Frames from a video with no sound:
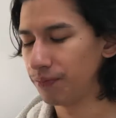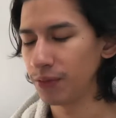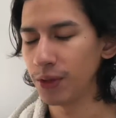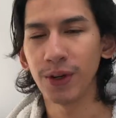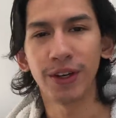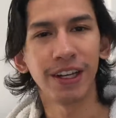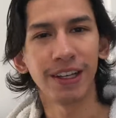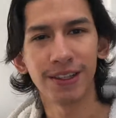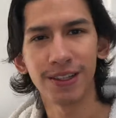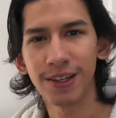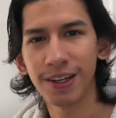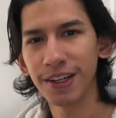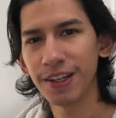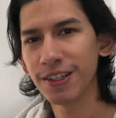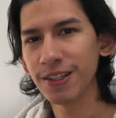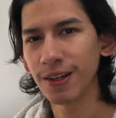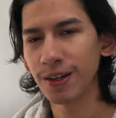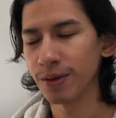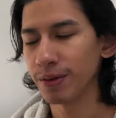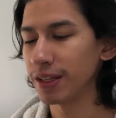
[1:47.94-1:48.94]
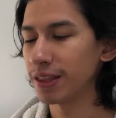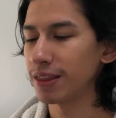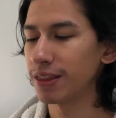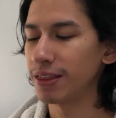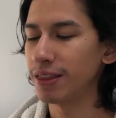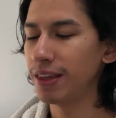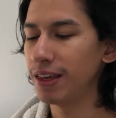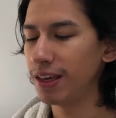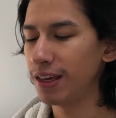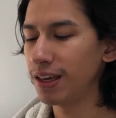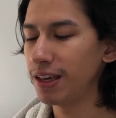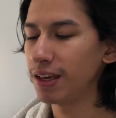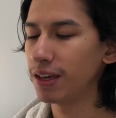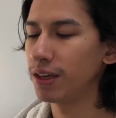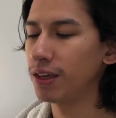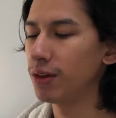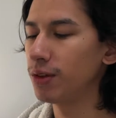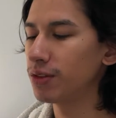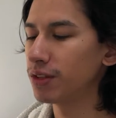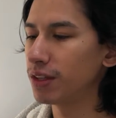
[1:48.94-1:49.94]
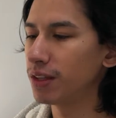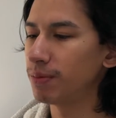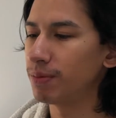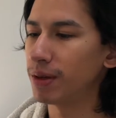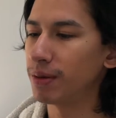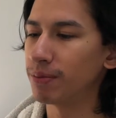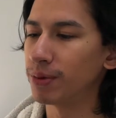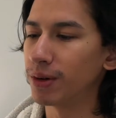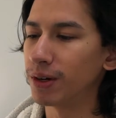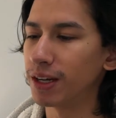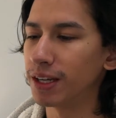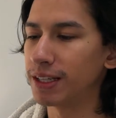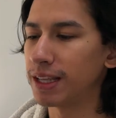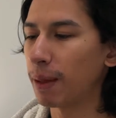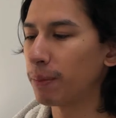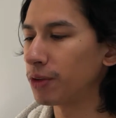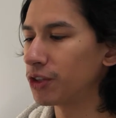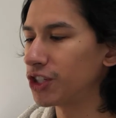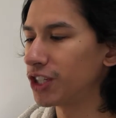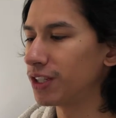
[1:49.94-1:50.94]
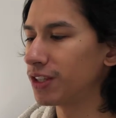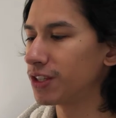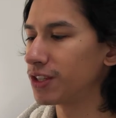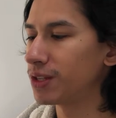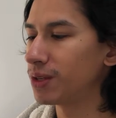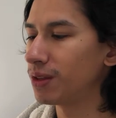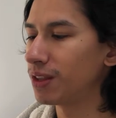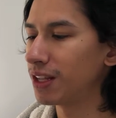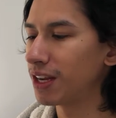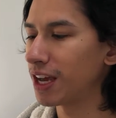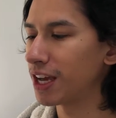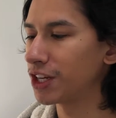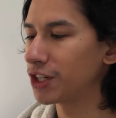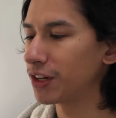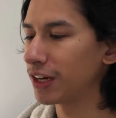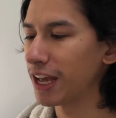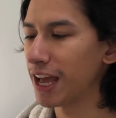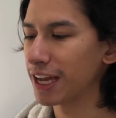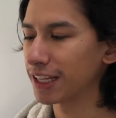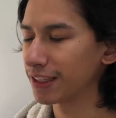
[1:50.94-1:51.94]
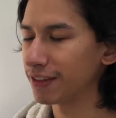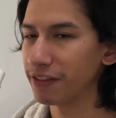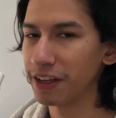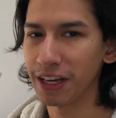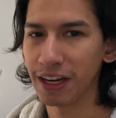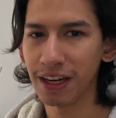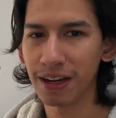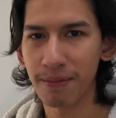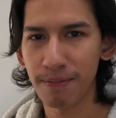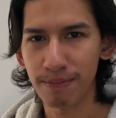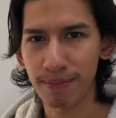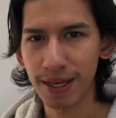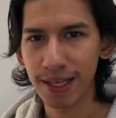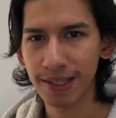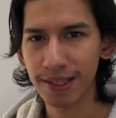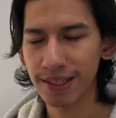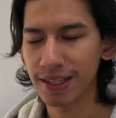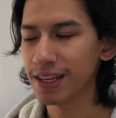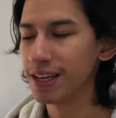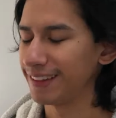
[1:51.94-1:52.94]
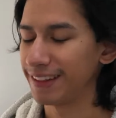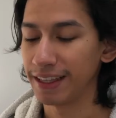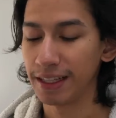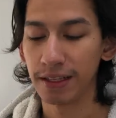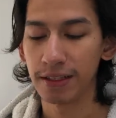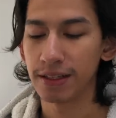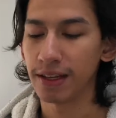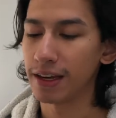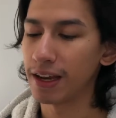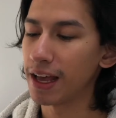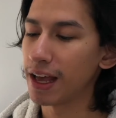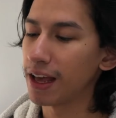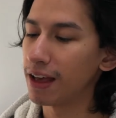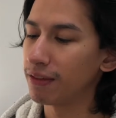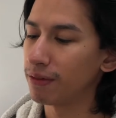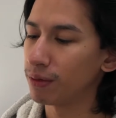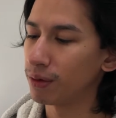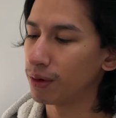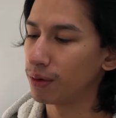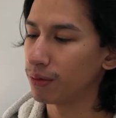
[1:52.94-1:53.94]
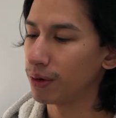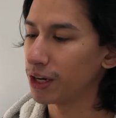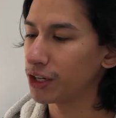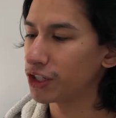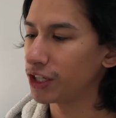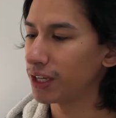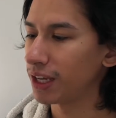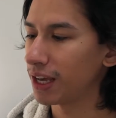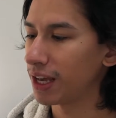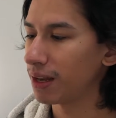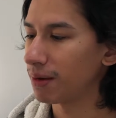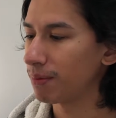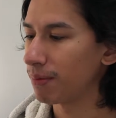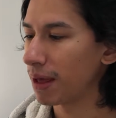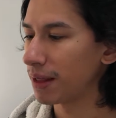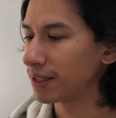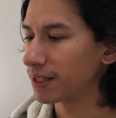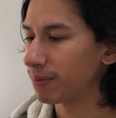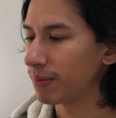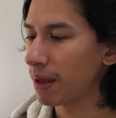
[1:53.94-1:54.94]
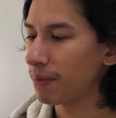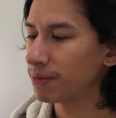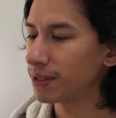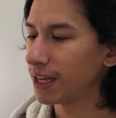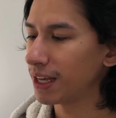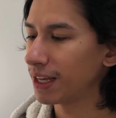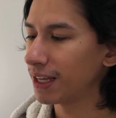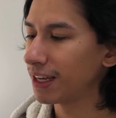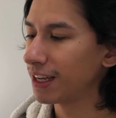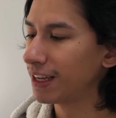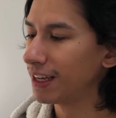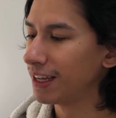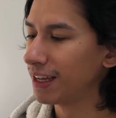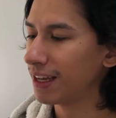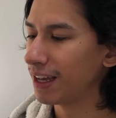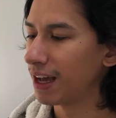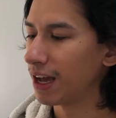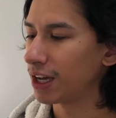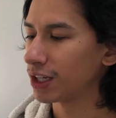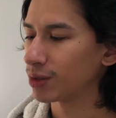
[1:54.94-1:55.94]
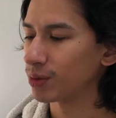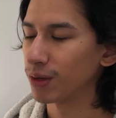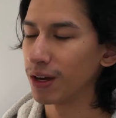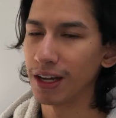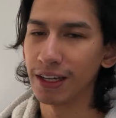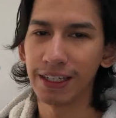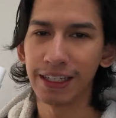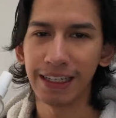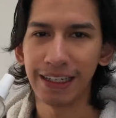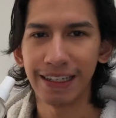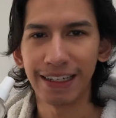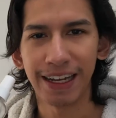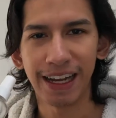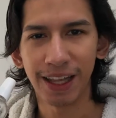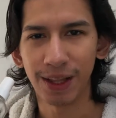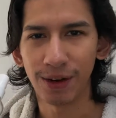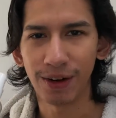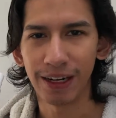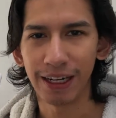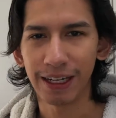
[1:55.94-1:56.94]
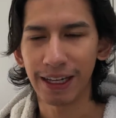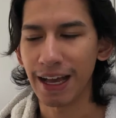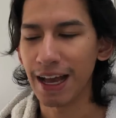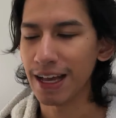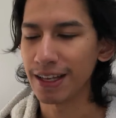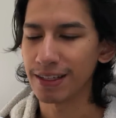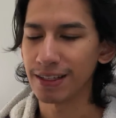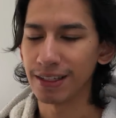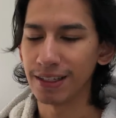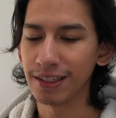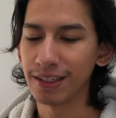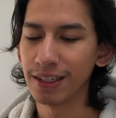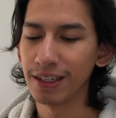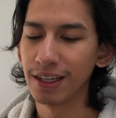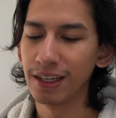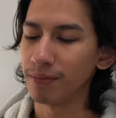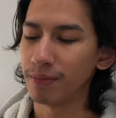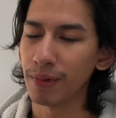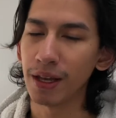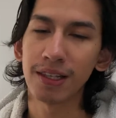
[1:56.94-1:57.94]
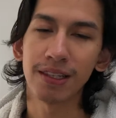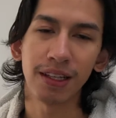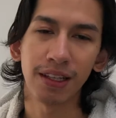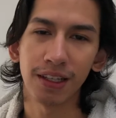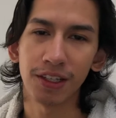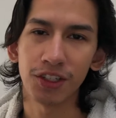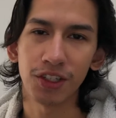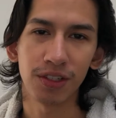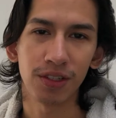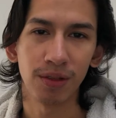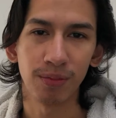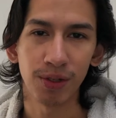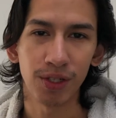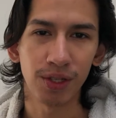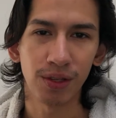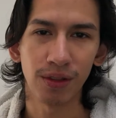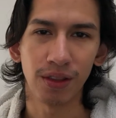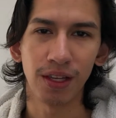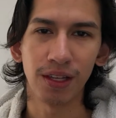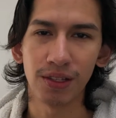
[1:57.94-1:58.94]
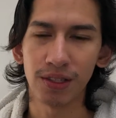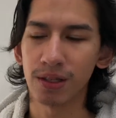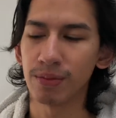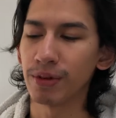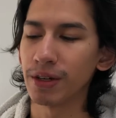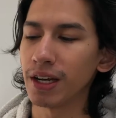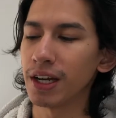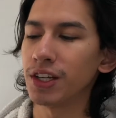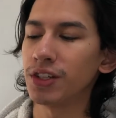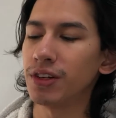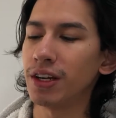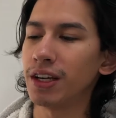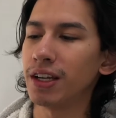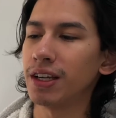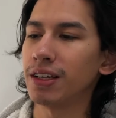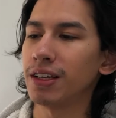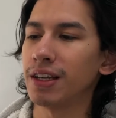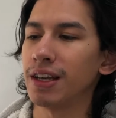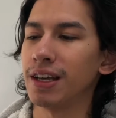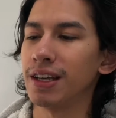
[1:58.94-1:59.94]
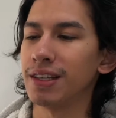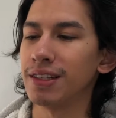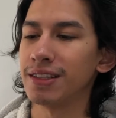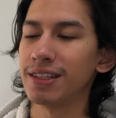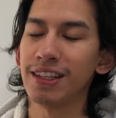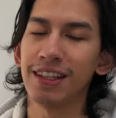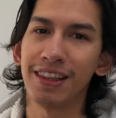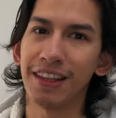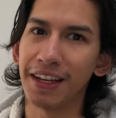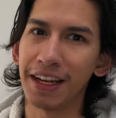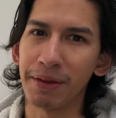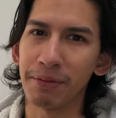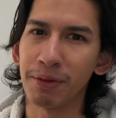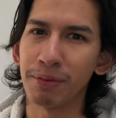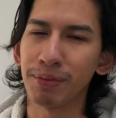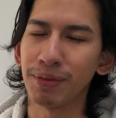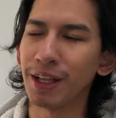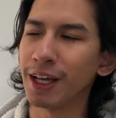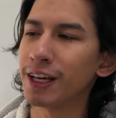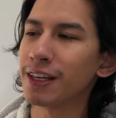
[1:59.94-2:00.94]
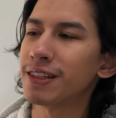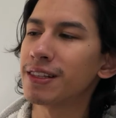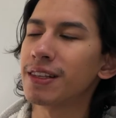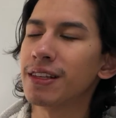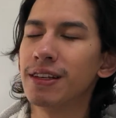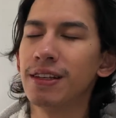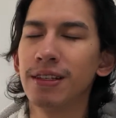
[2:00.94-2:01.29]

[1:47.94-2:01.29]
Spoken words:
Alright, so I'm gonna start with the Youth to the People Adaptogen Soothe and Hydrate Activated Mist. This is gonna have reishi and pentapeptide, ashwagandha, and hyaluronic acid. Basically, it's just super soothing, super hydrating, as the name implies.